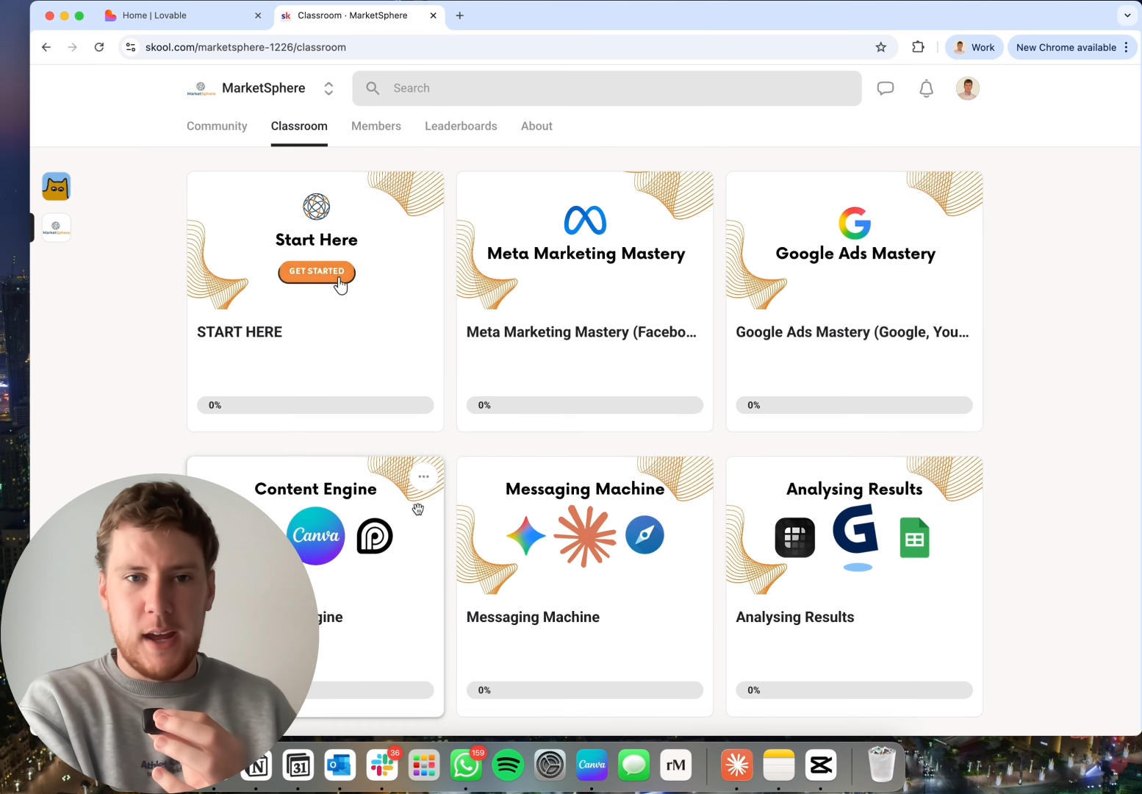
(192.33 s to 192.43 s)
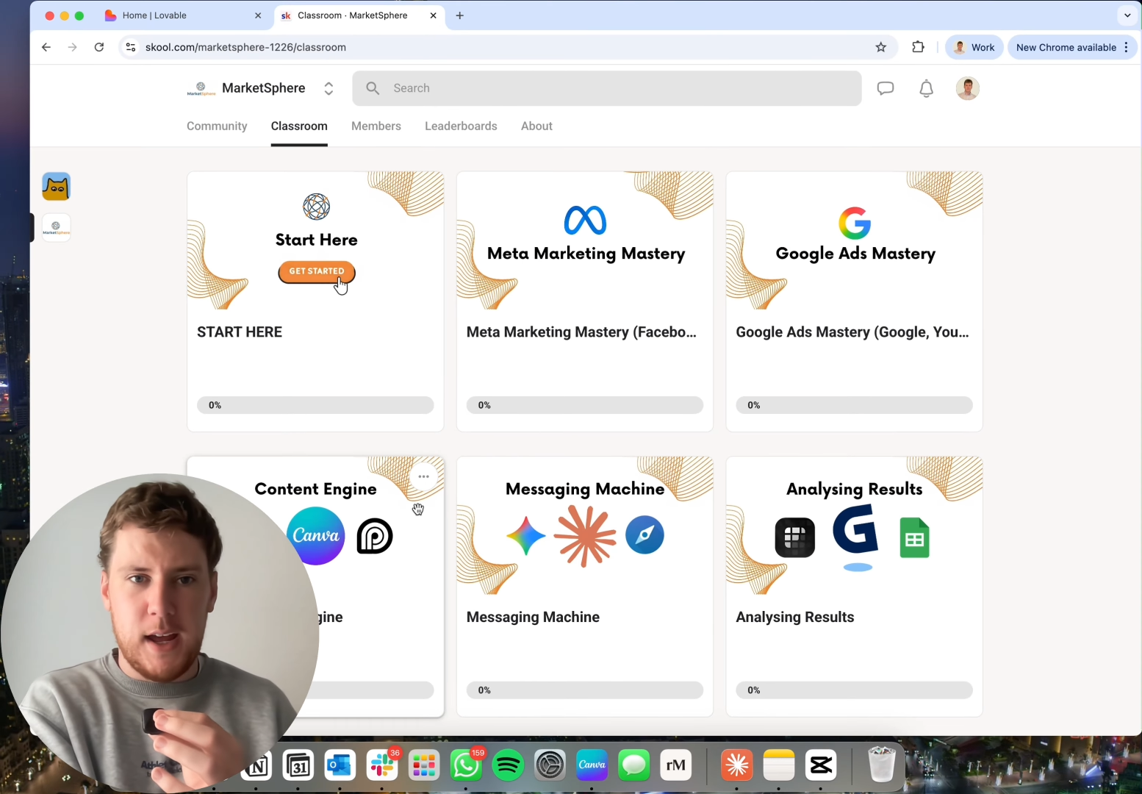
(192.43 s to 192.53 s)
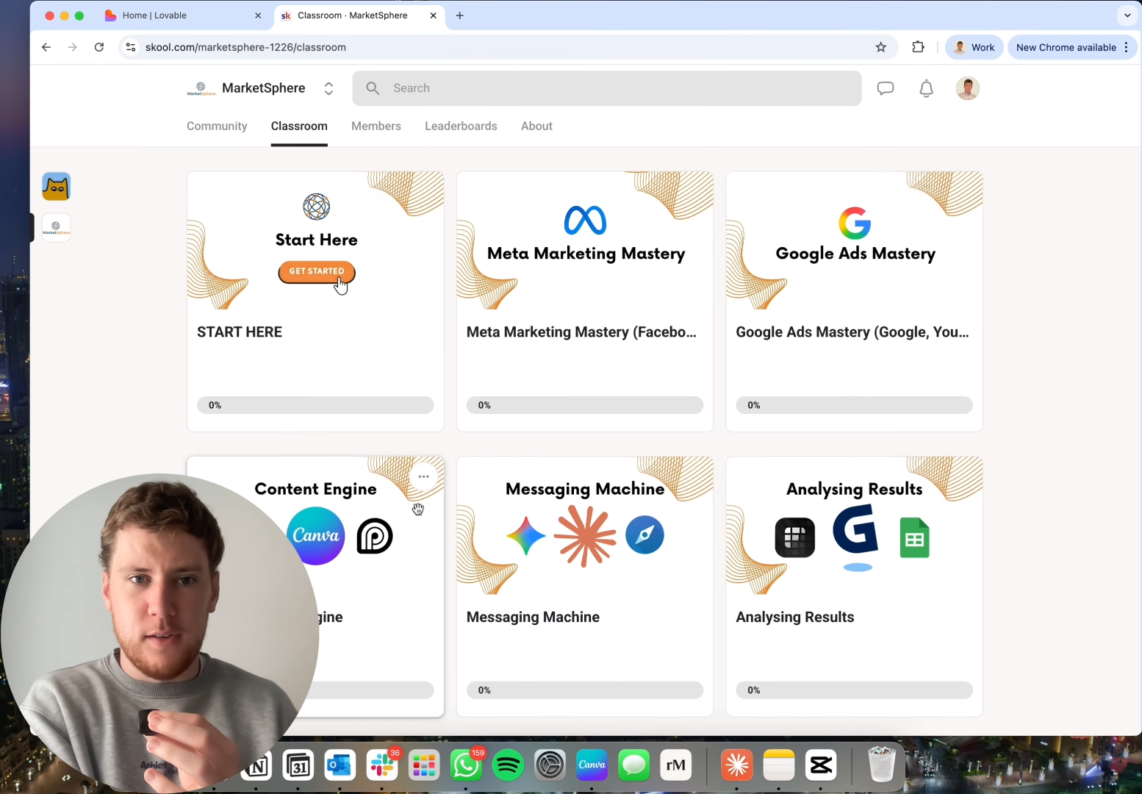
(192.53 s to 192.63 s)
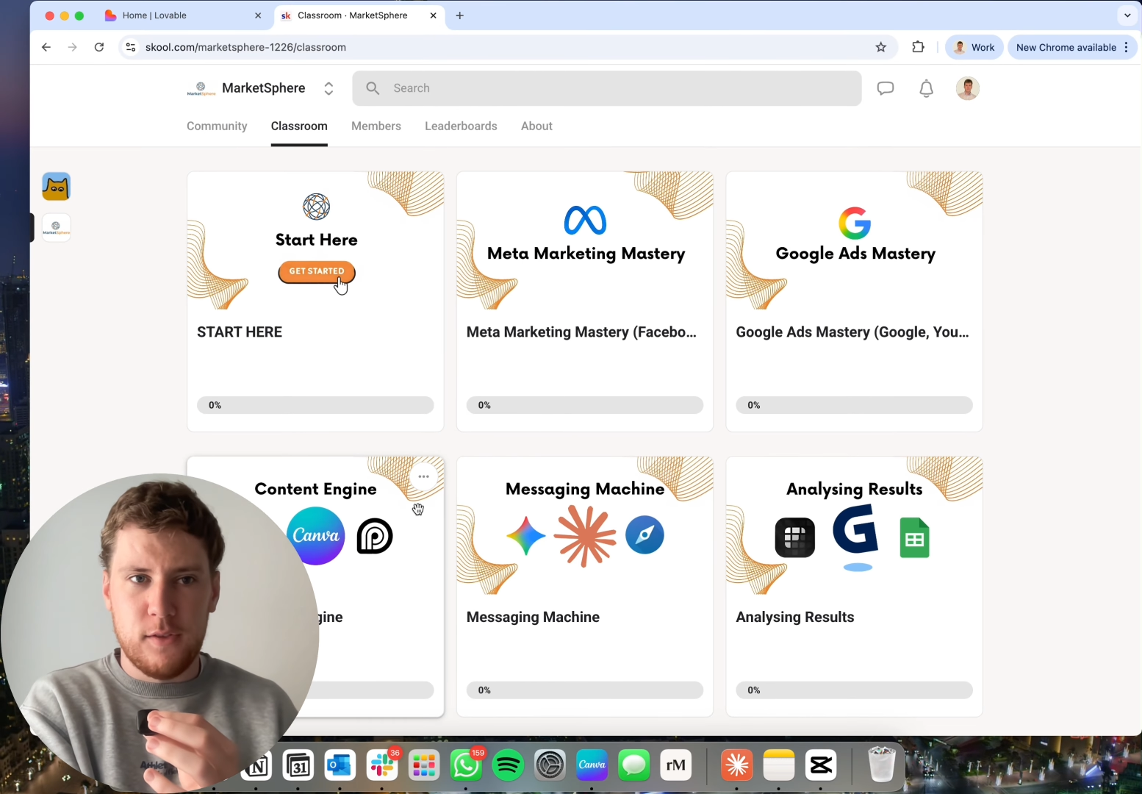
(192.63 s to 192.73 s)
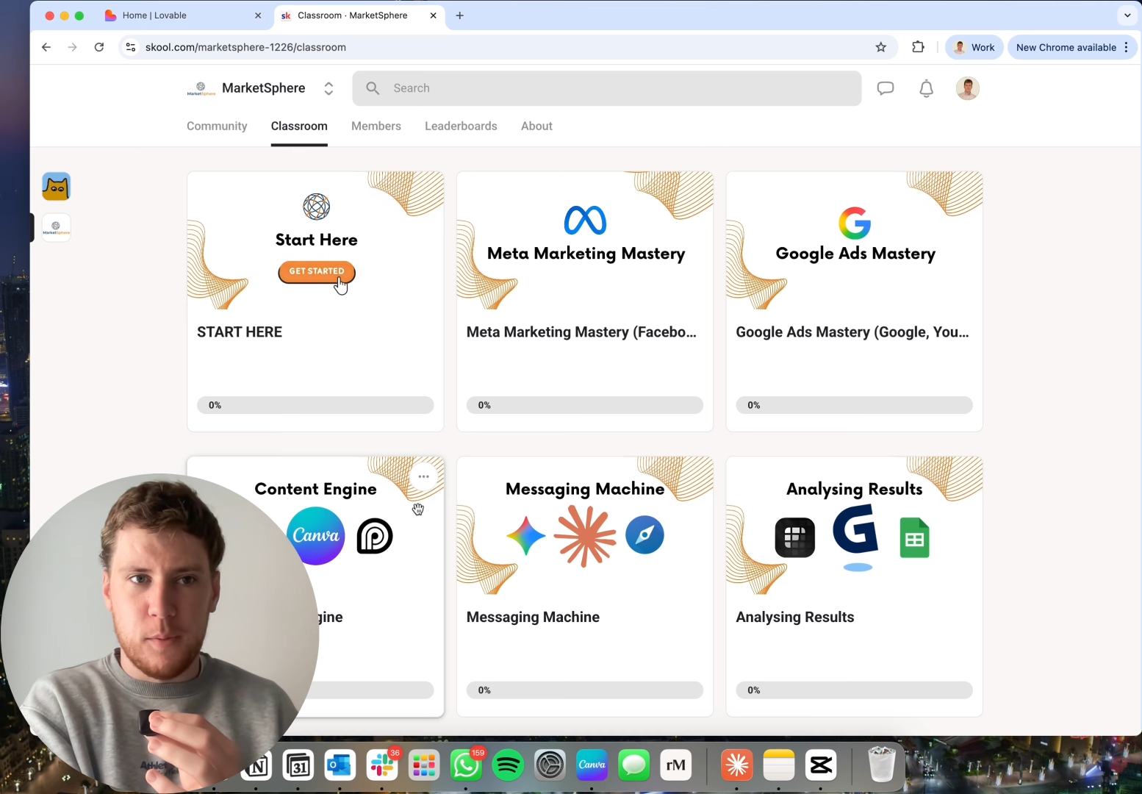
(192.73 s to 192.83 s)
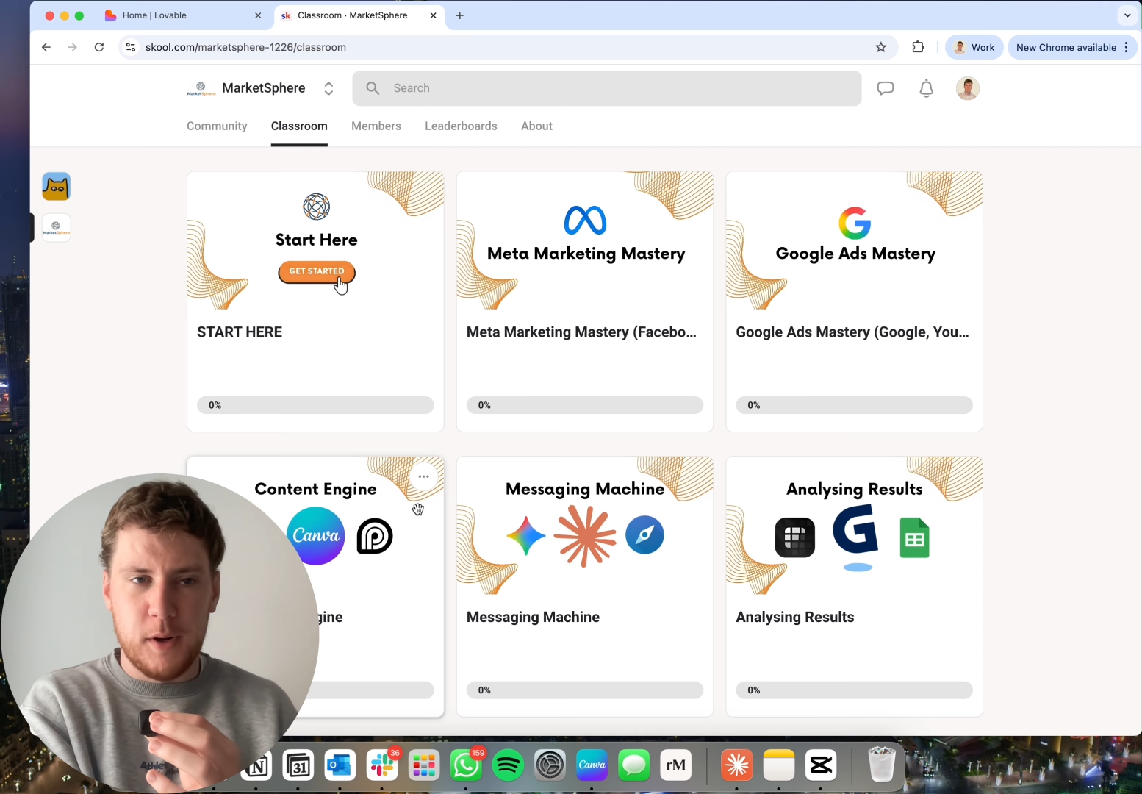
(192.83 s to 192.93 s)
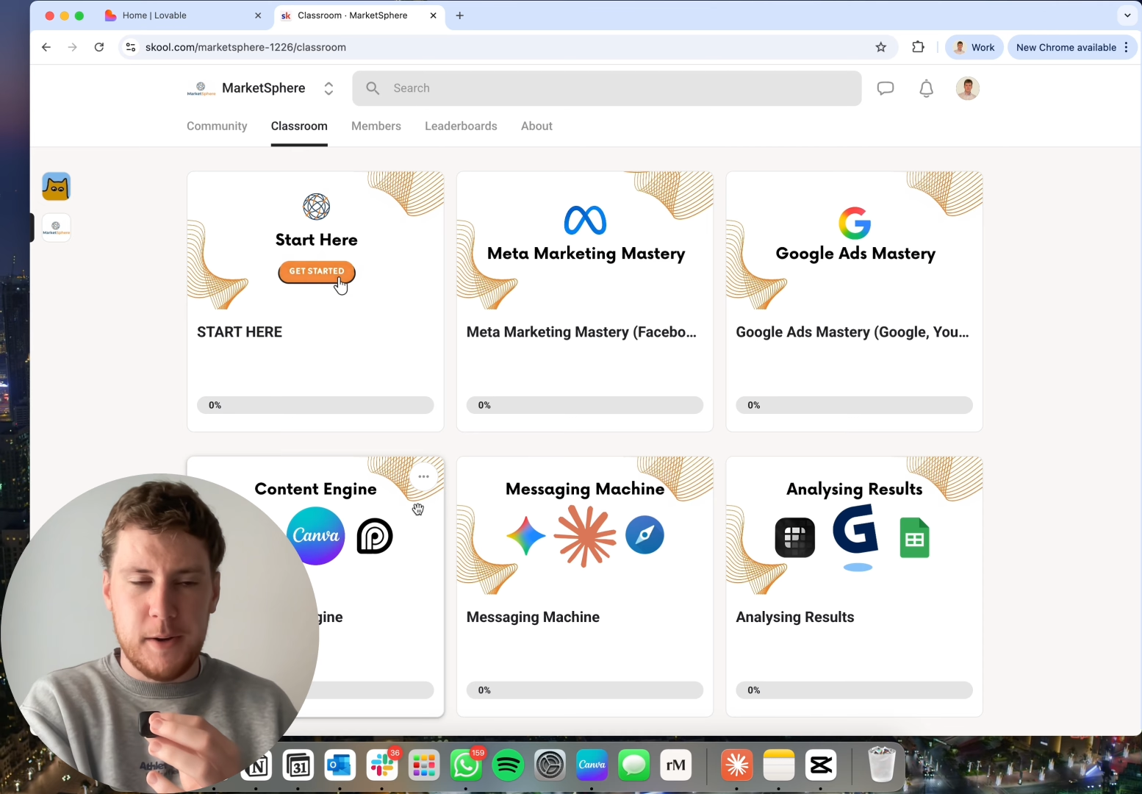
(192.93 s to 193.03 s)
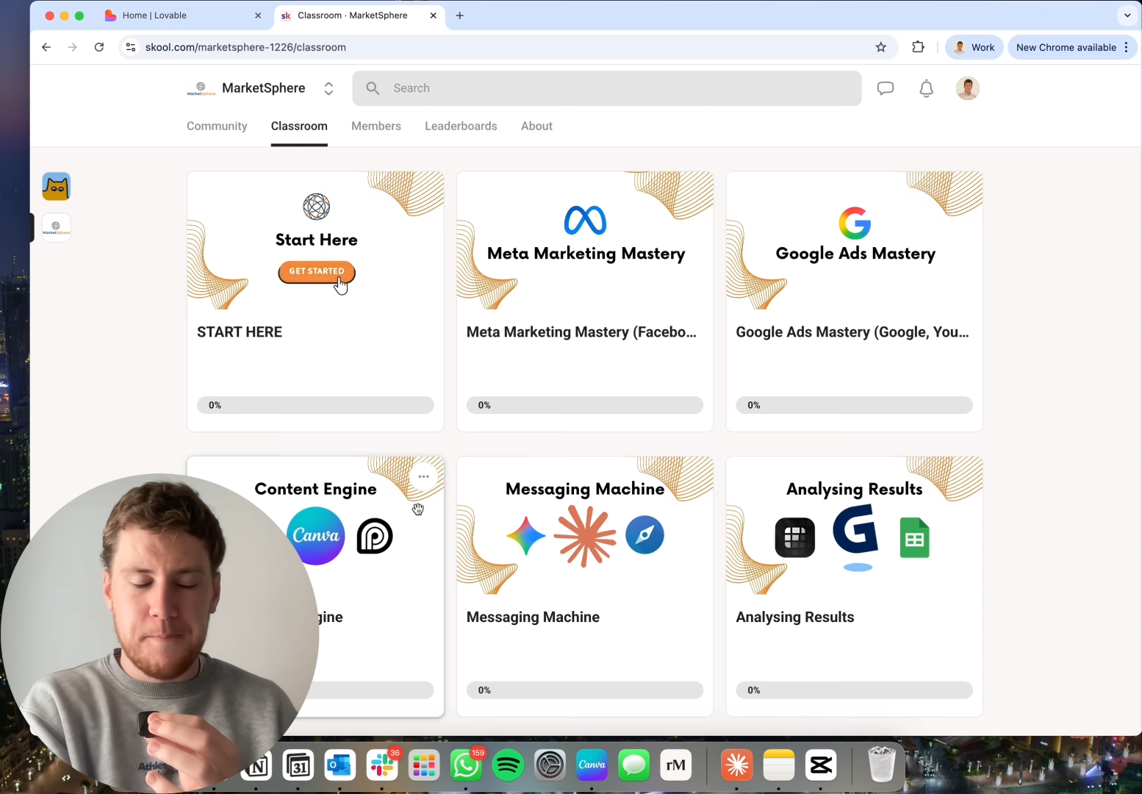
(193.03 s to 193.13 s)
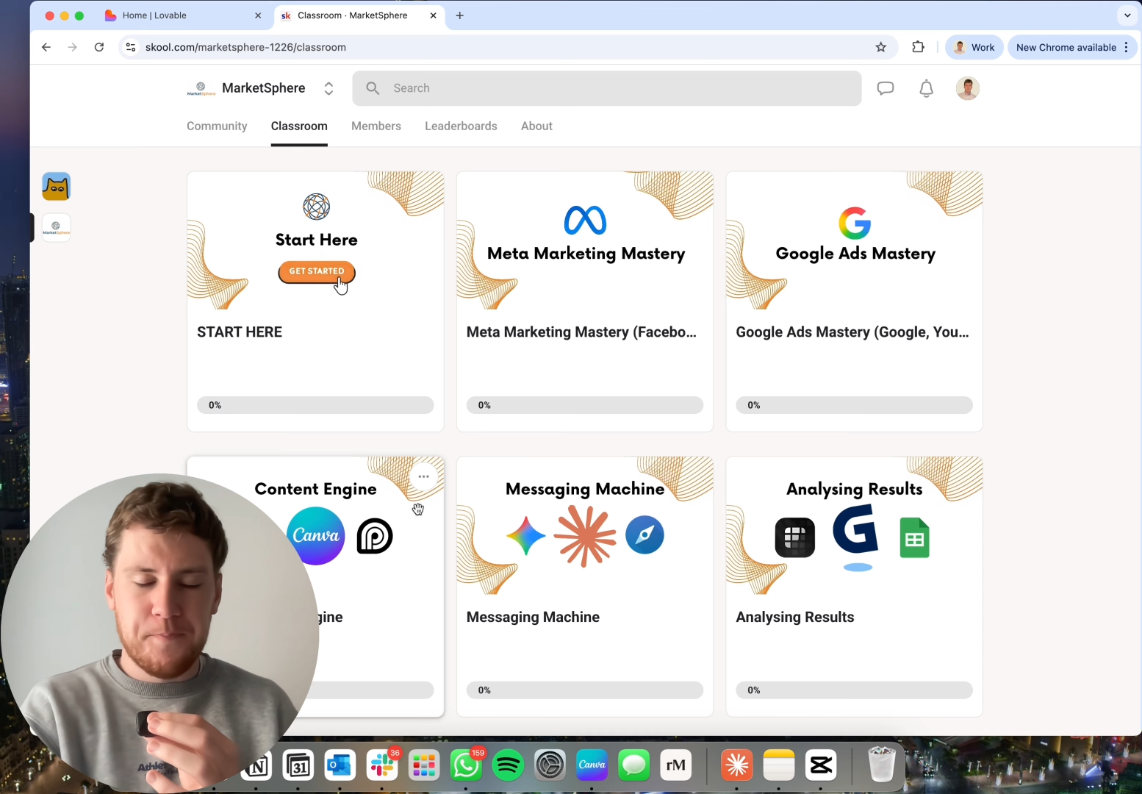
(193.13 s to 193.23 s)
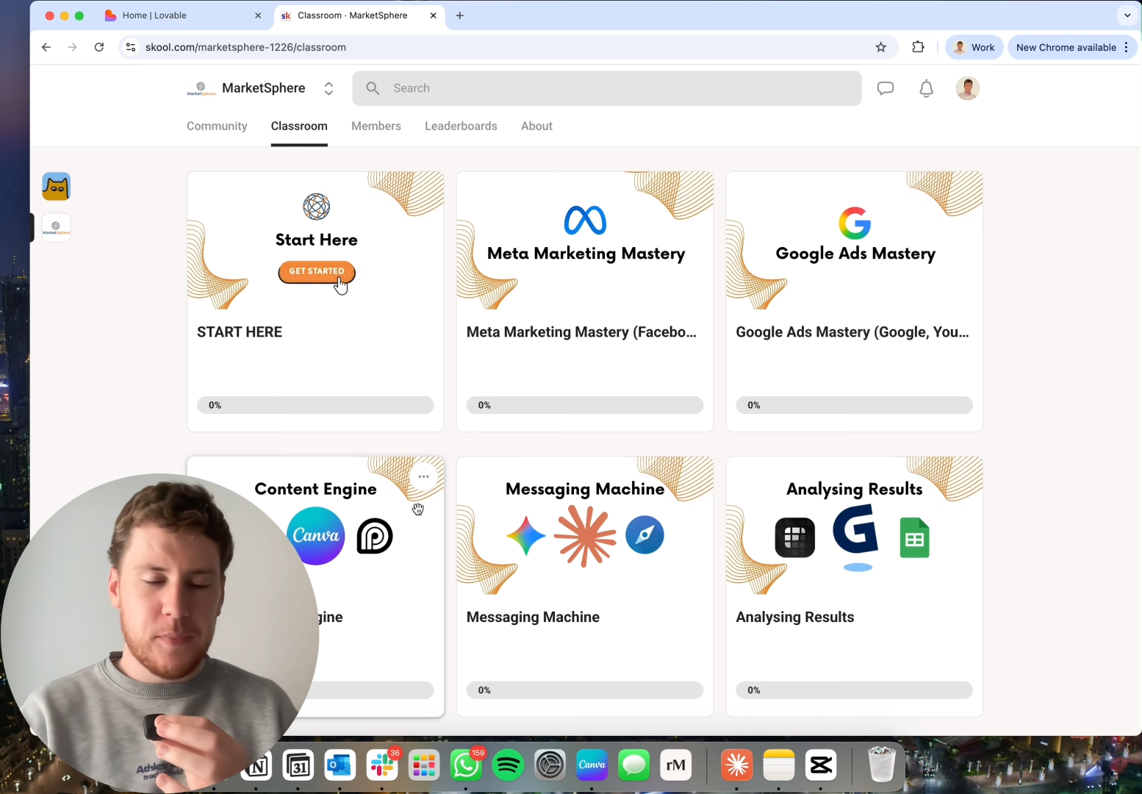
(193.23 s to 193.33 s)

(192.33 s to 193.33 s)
elsewhere,